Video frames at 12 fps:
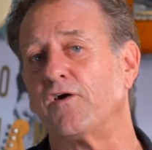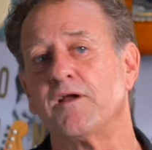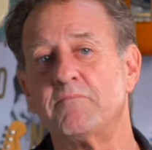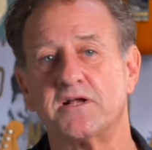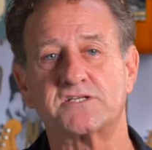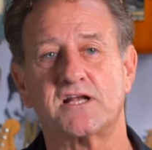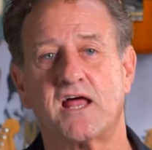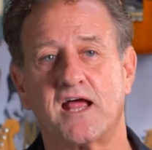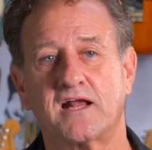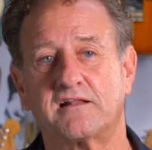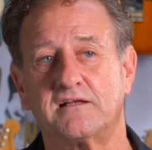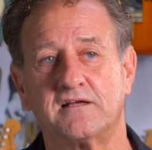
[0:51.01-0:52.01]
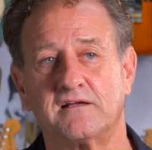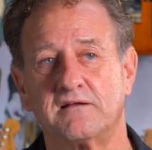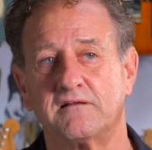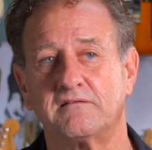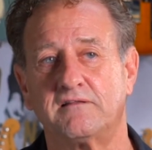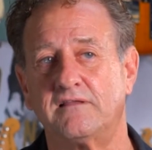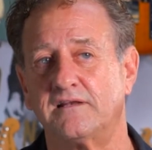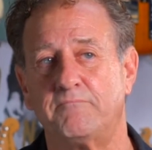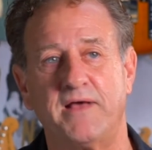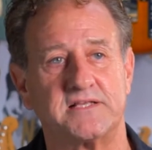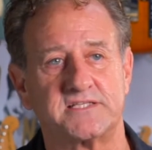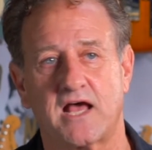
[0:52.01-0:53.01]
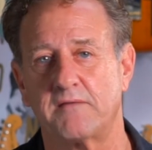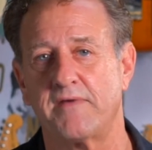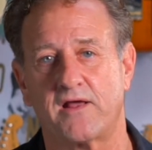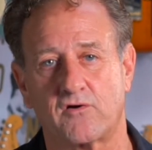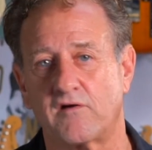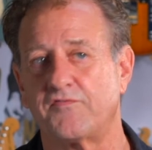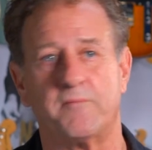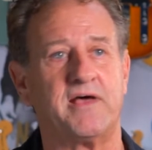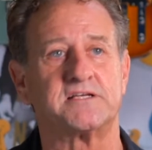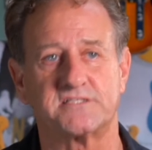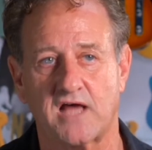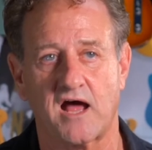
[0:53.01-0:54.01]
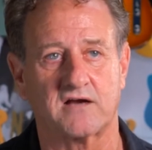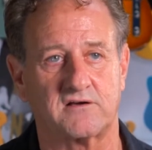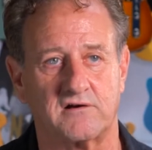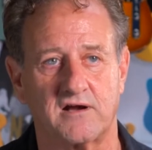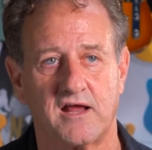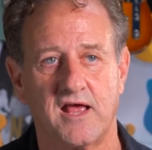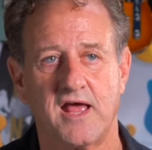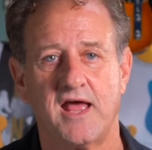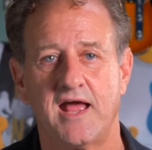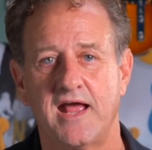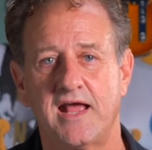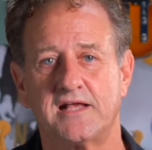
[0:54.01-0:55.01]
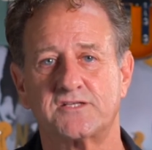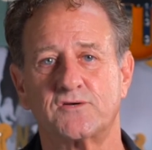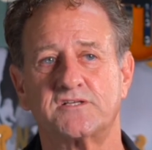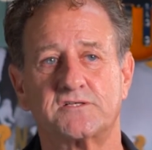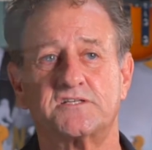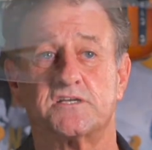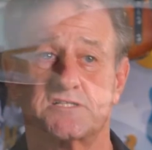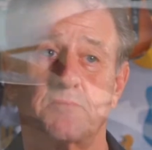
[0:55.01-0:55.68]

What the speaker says: much like the bedside manner of the best doctor. And so it's just a